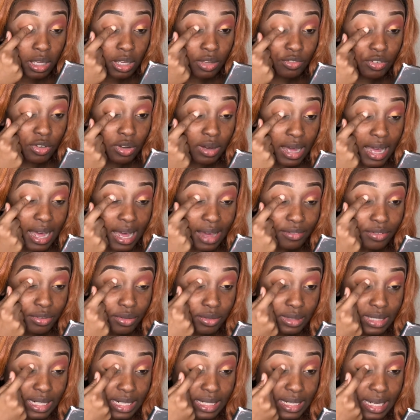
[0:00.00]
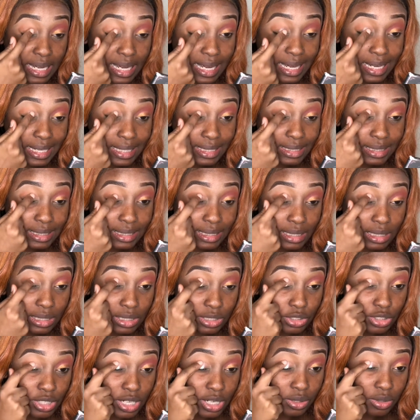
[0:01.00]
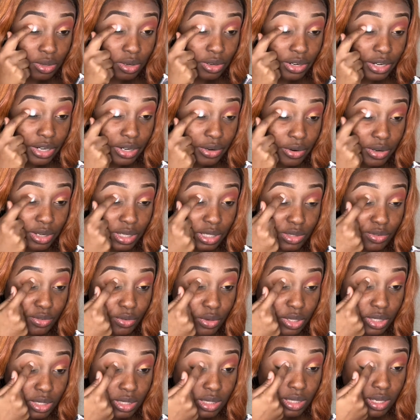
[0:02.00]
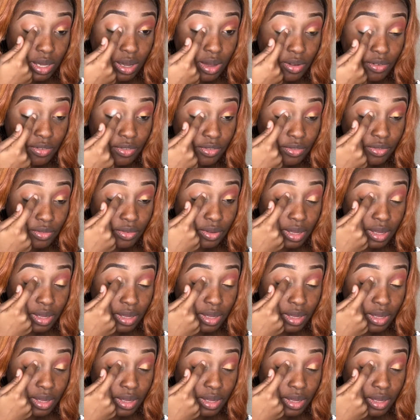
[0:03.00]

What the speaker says: if you have hooded eyes and you're trying to create crease for yourself,